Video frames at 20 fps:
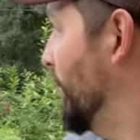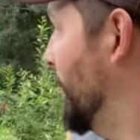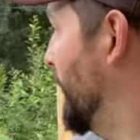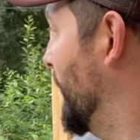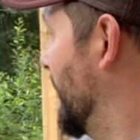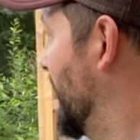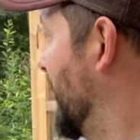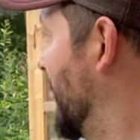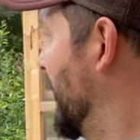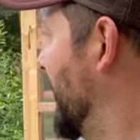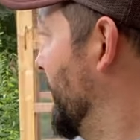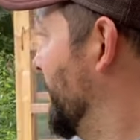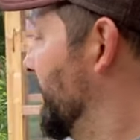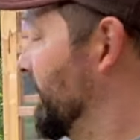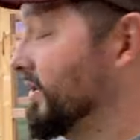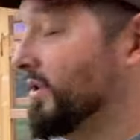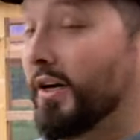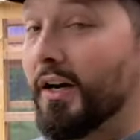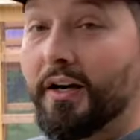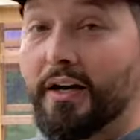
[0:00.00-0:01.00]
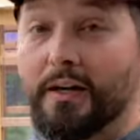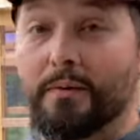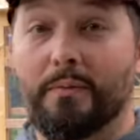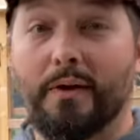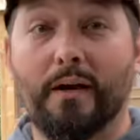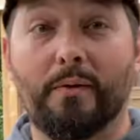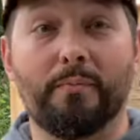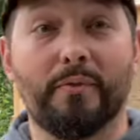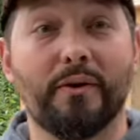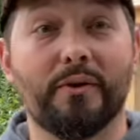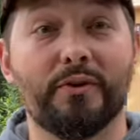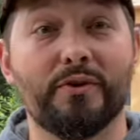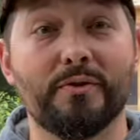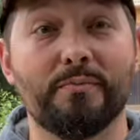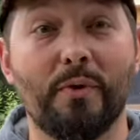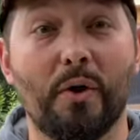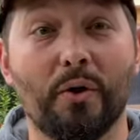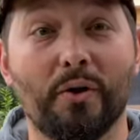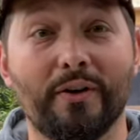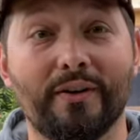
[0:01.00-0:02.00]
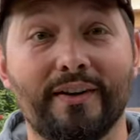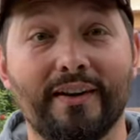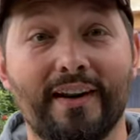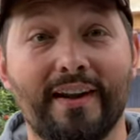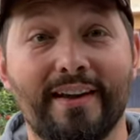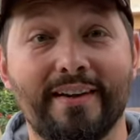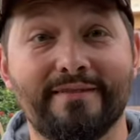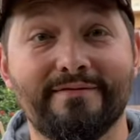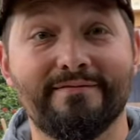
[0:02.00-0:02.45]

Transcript: why we're talking about building a smoker today.